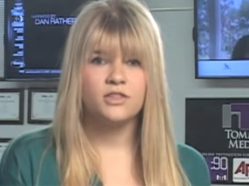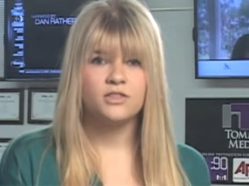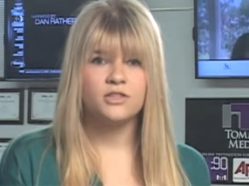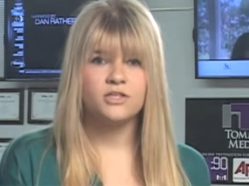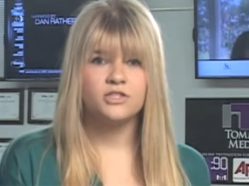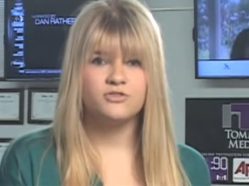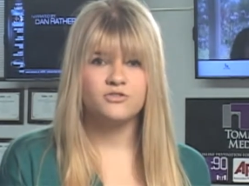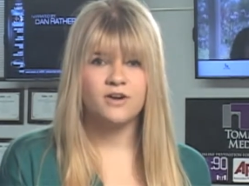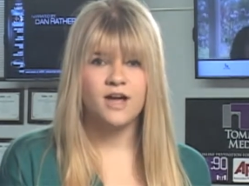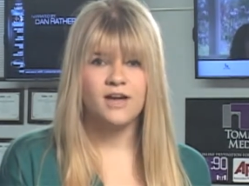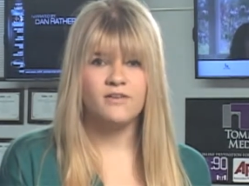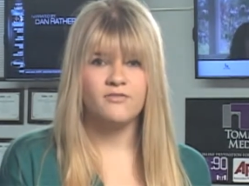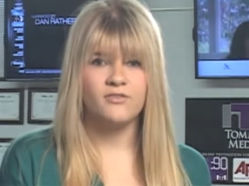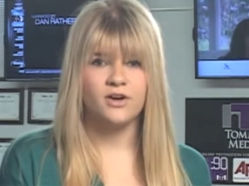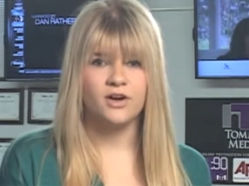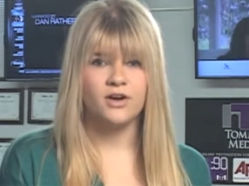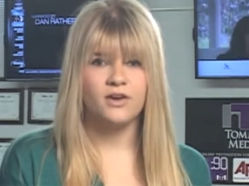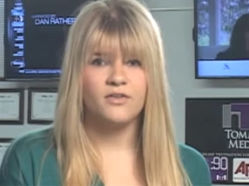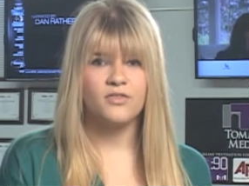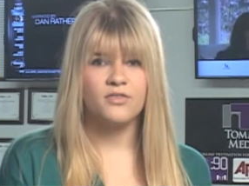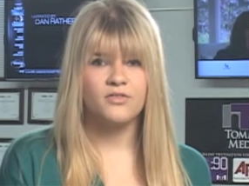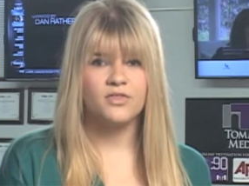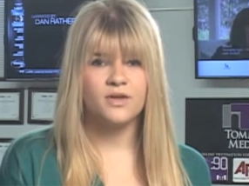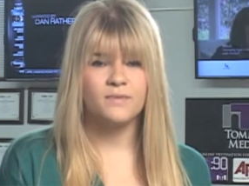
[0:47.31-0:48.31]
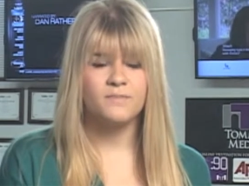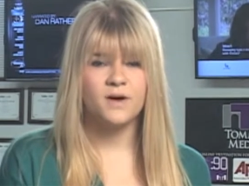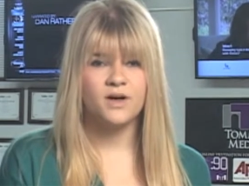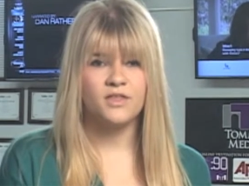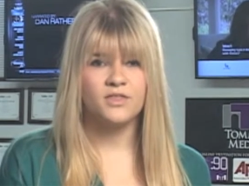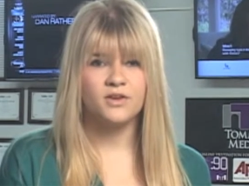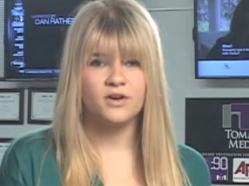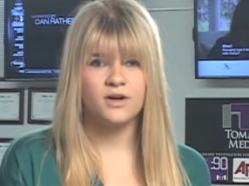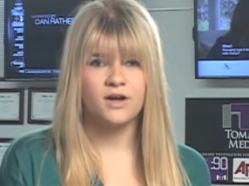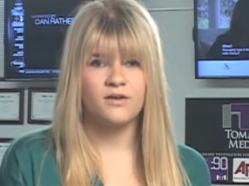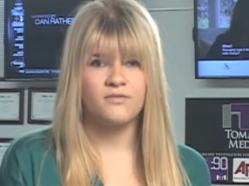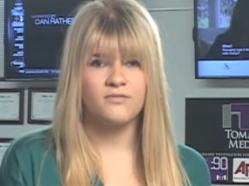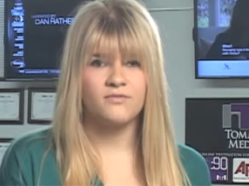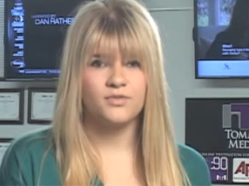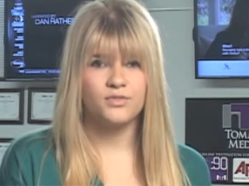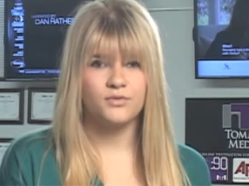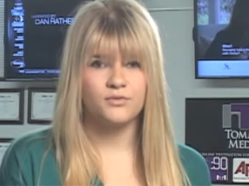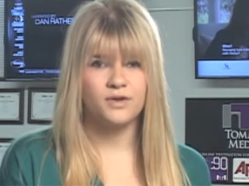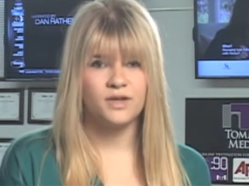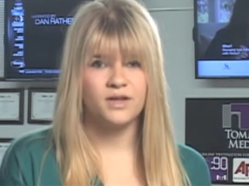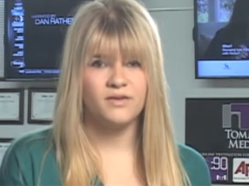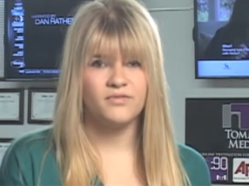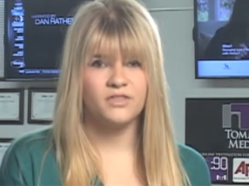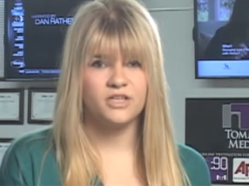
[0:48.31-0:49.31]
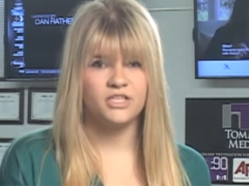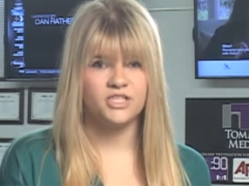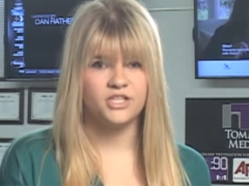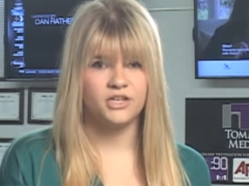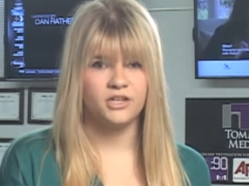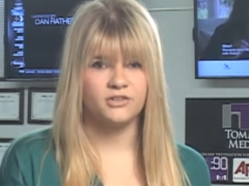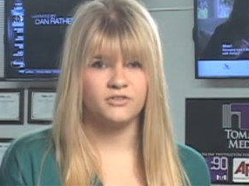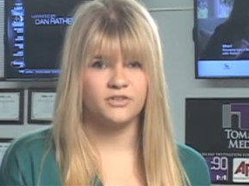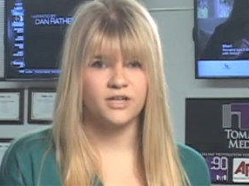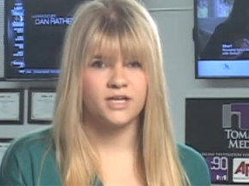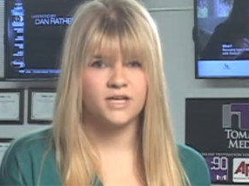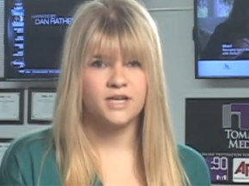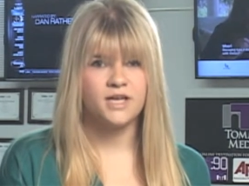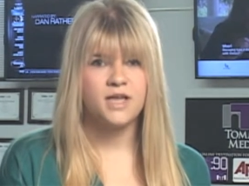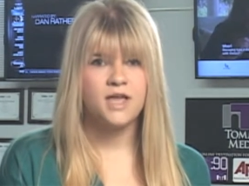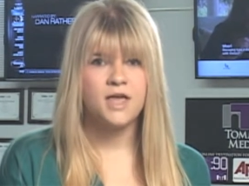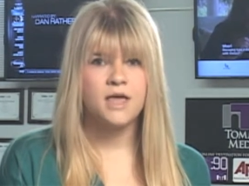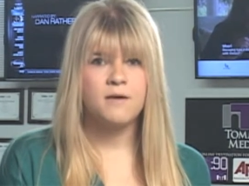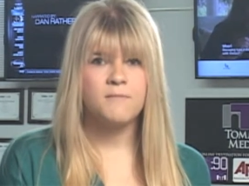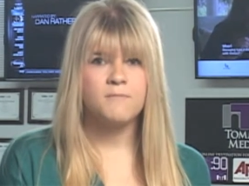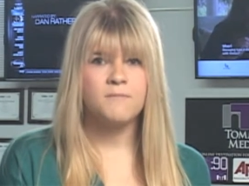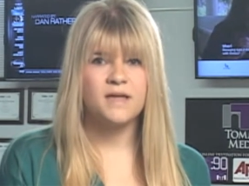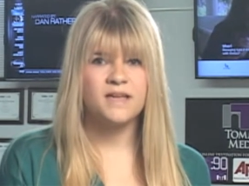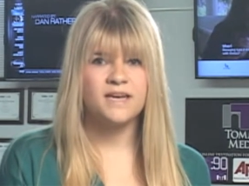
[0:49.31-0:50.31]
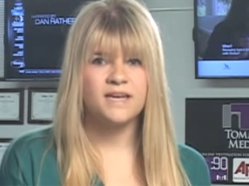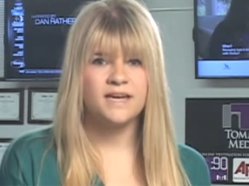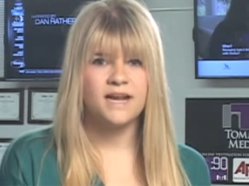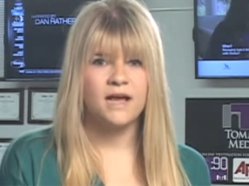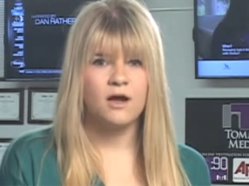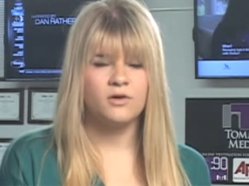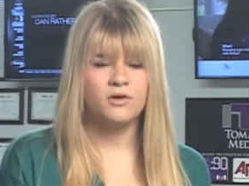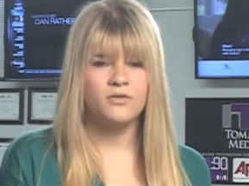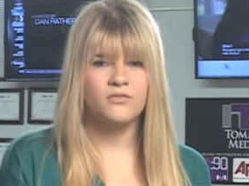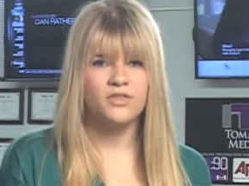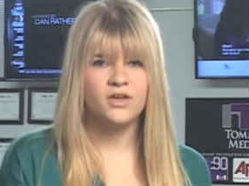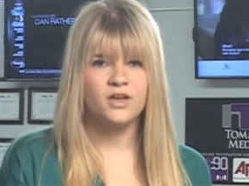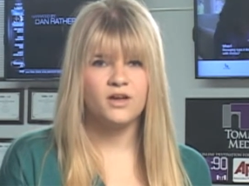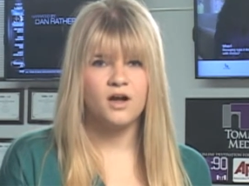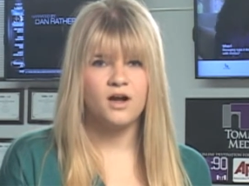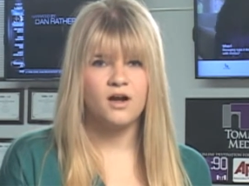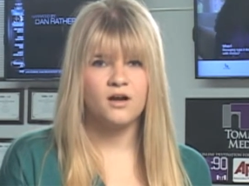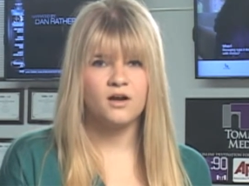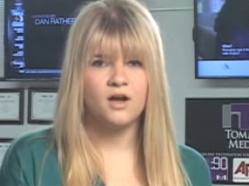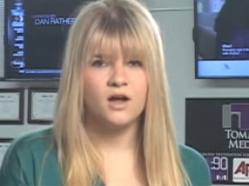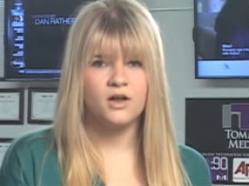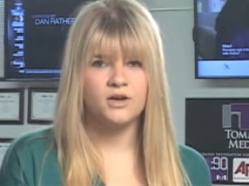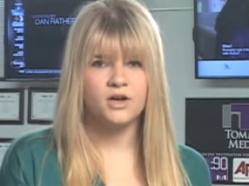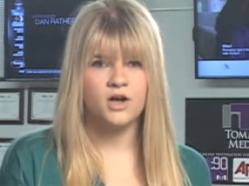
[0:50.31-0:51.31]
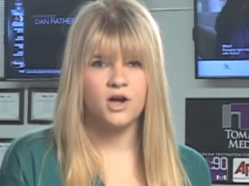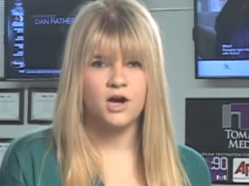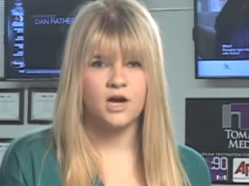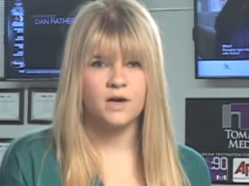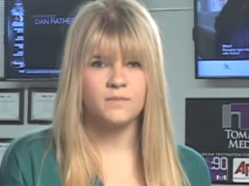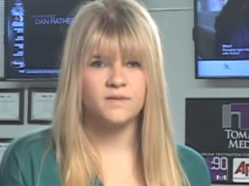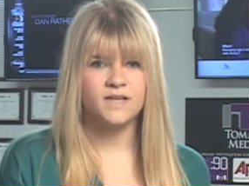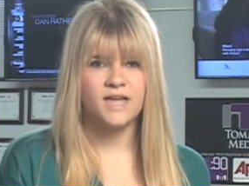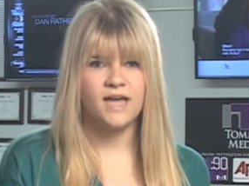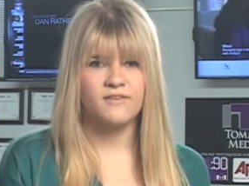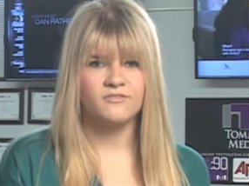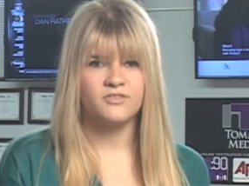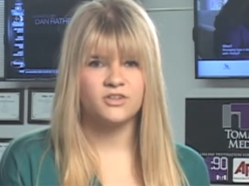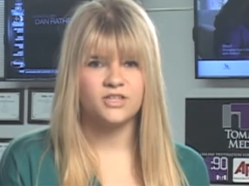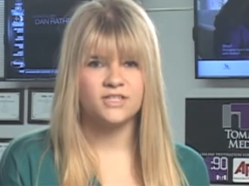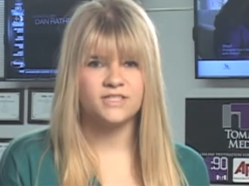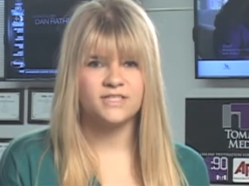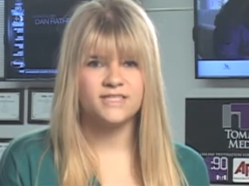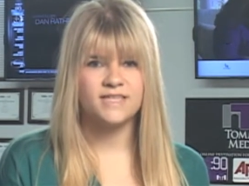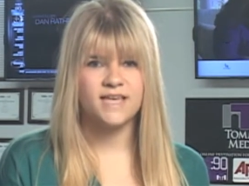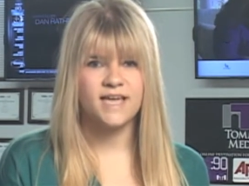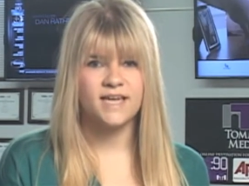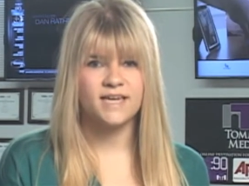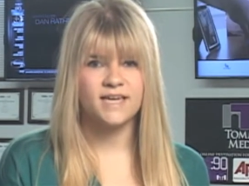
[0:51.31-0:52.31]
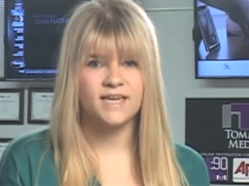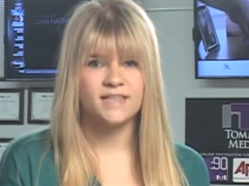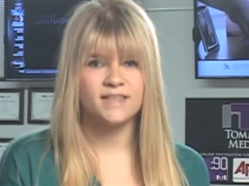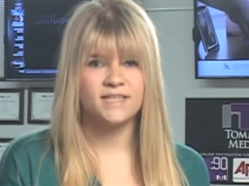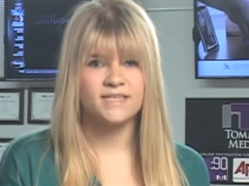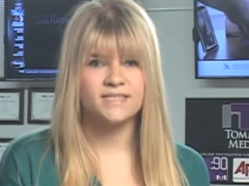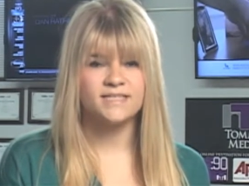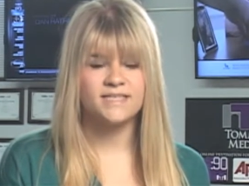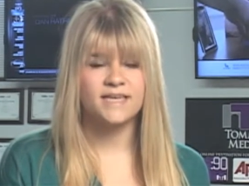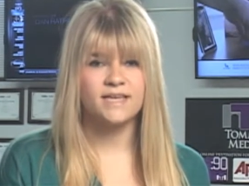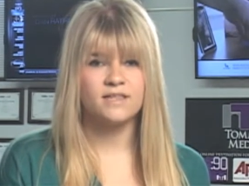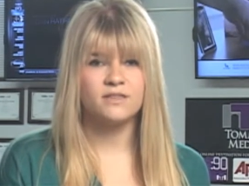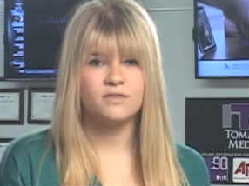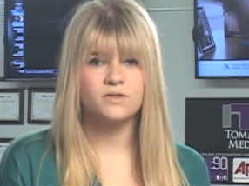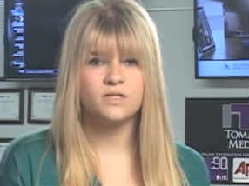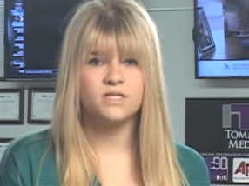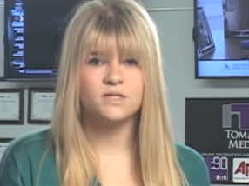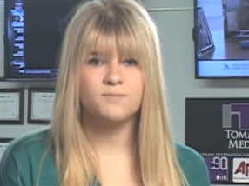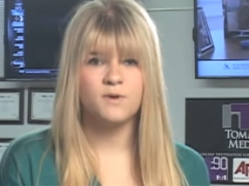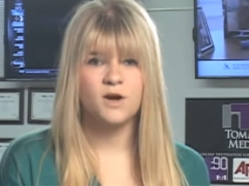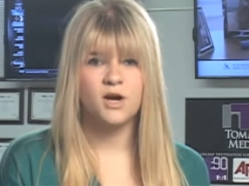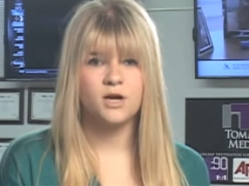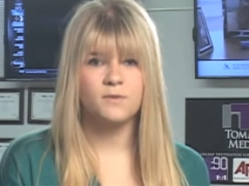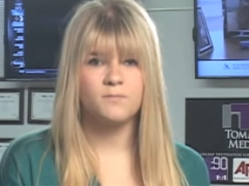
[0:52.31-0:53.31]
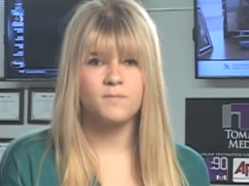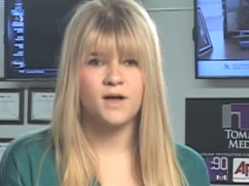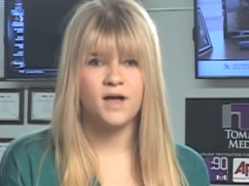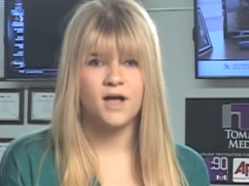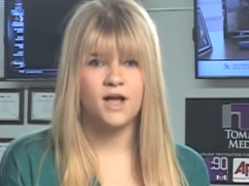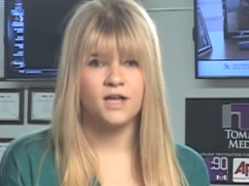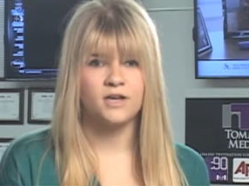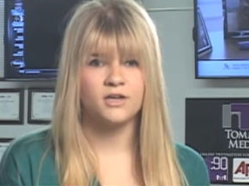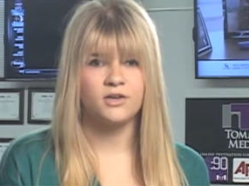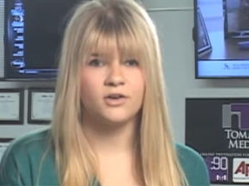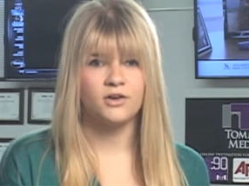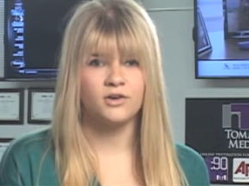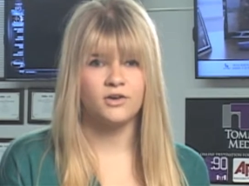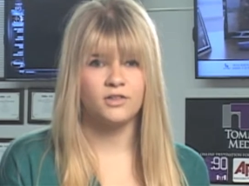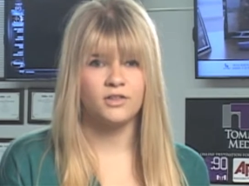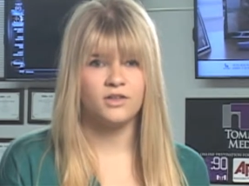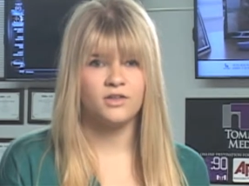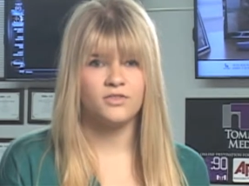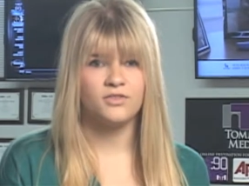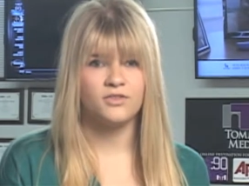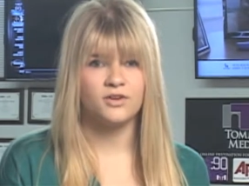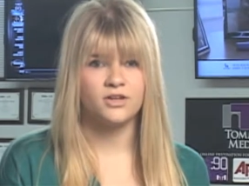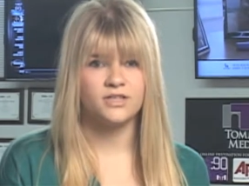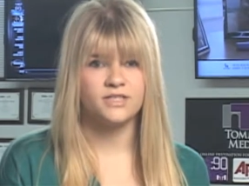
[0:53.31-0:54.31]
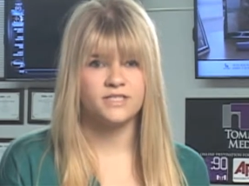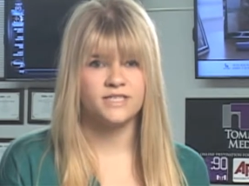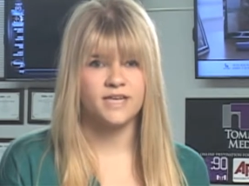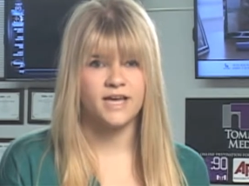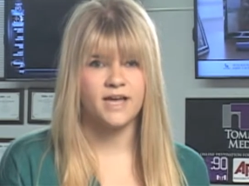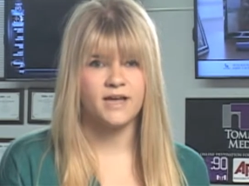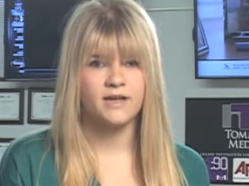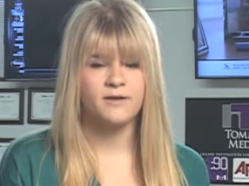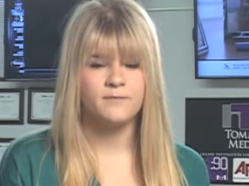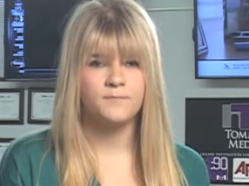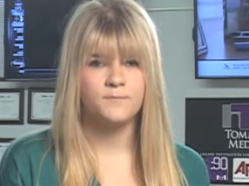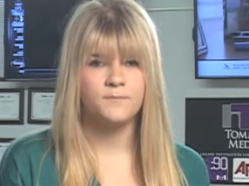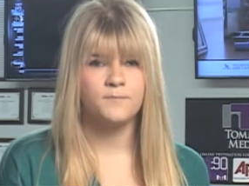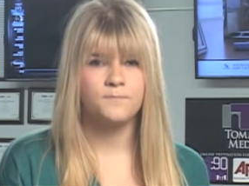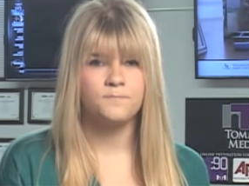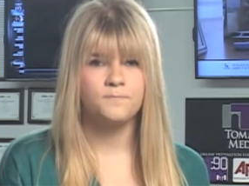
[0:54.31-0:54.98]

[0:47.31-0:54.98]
The driver, the mother of three of the children, made it out of the car unharmed after it sank in the St. Louis Park pond early Thursday.